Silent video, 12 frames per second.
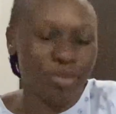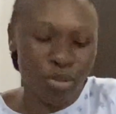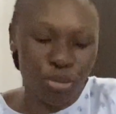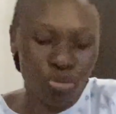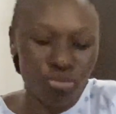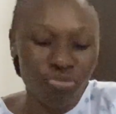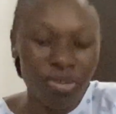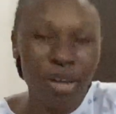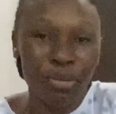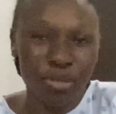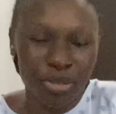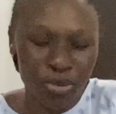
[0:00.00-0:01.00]
two
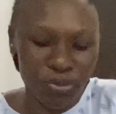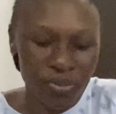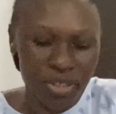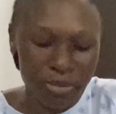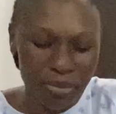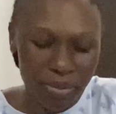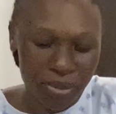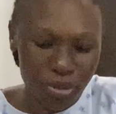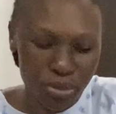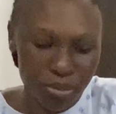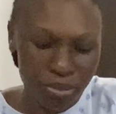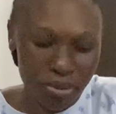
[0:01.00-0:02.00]
rounds to finish pepper
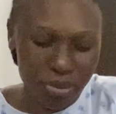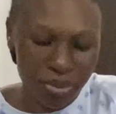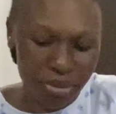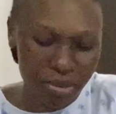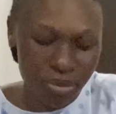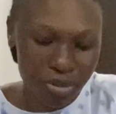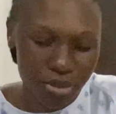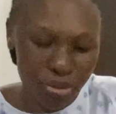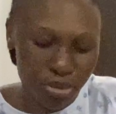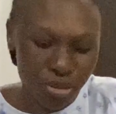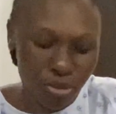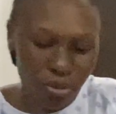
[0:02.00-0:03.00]
soup.
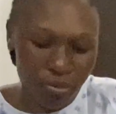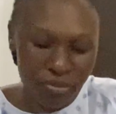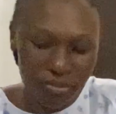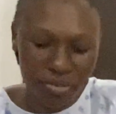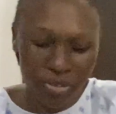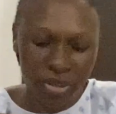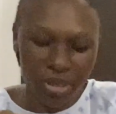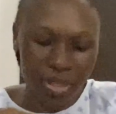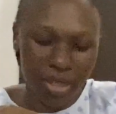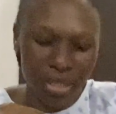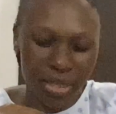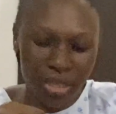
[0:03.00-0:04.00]
so tough.
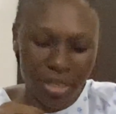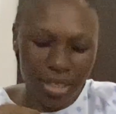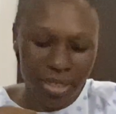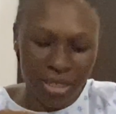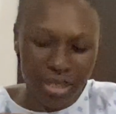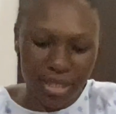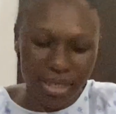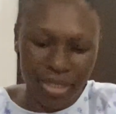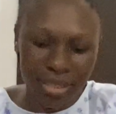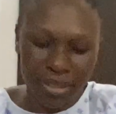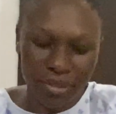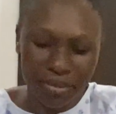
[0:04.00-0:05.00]

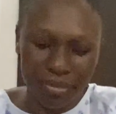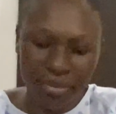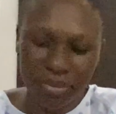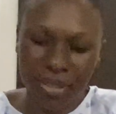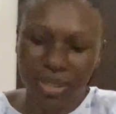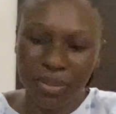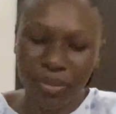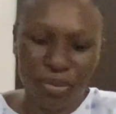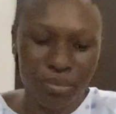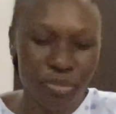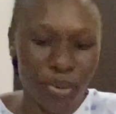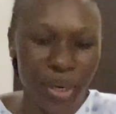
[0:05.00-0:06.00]
So let's go.
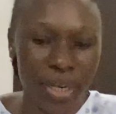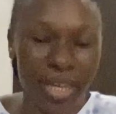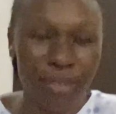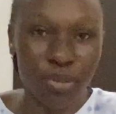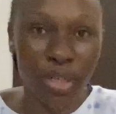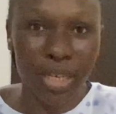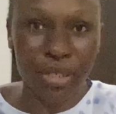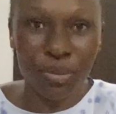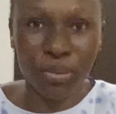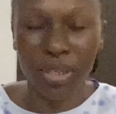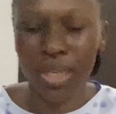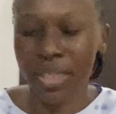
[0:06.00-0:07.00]
Bread,
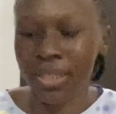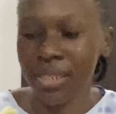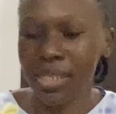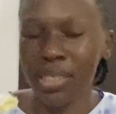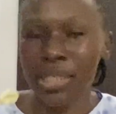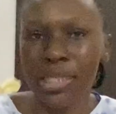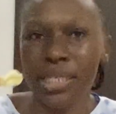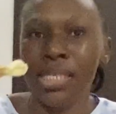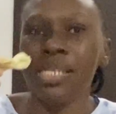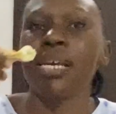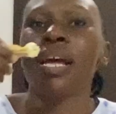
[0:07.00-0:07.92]
avocado, and tea.